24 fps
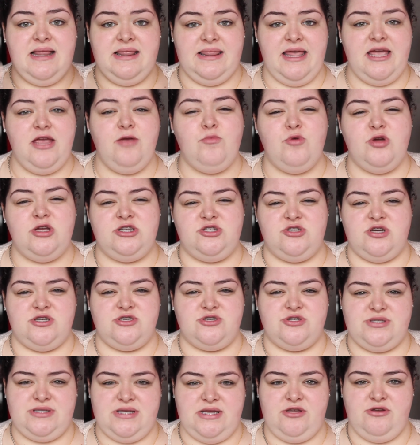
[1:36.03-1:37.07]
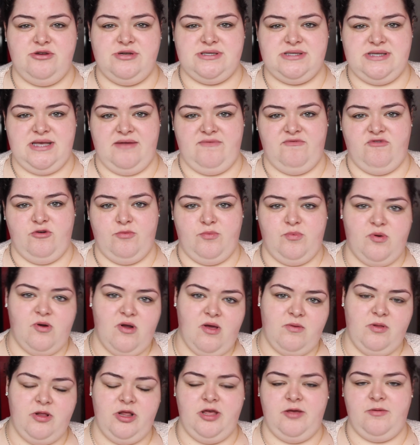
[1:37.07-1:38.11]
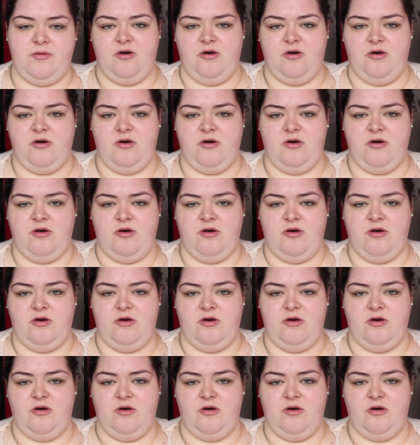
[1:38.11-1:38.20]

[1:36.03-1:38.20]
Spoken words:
Let your moisturizer sit in your skin for probably